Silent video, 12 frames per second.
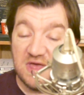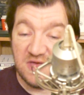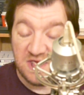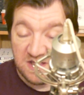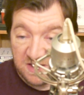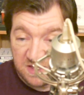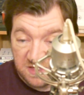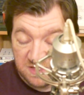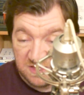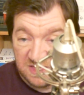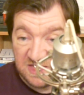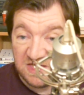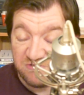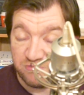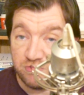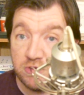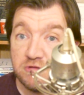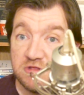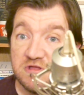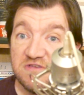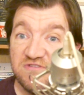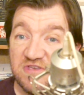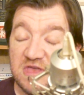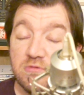And he is
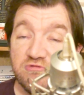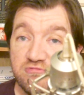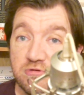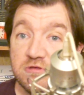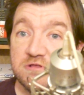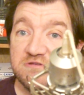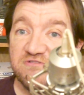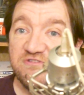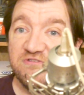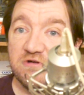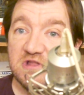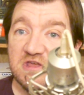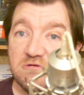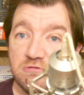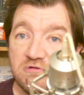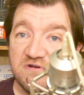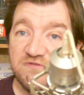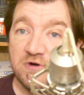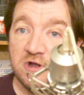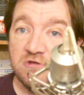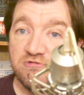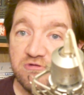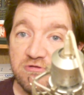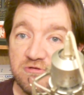ruthless. He was ruthless. He's clinical.
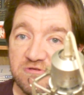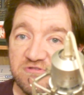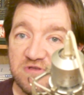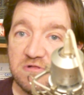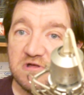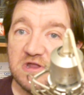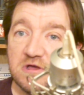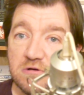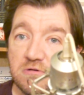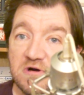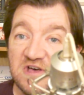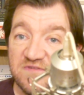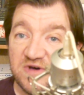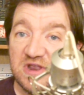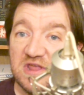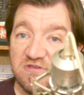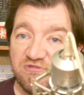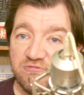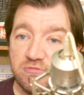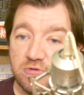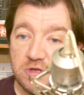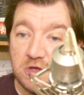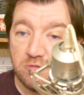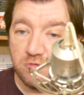Cavani's ruthless and clinical. Van
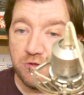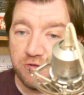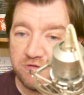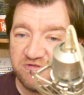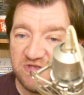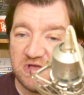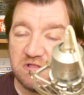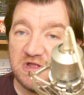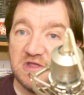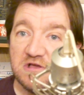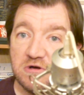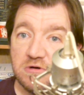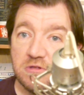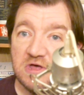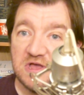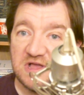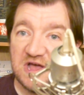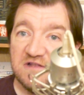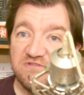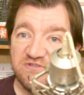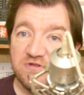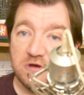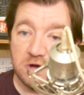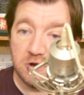Nistelrooy, ruthless and clinical.
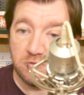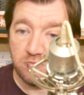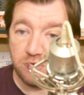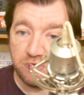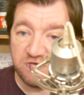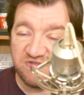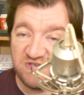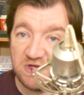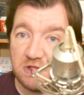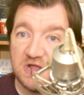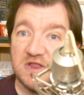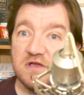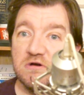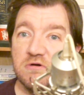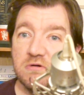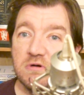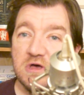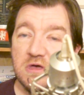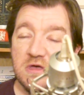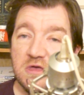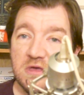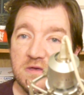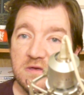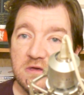Cantona, ruthless and clinical.
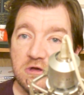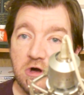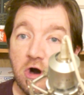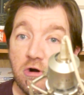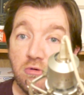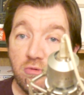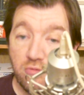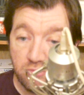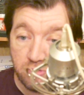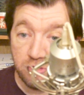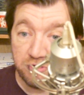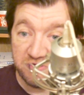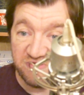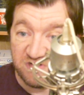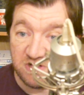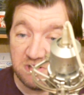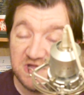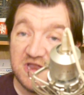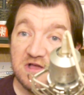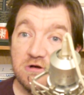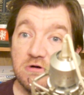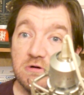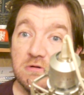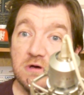Cole, ruthless and
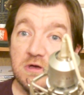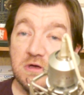clinical.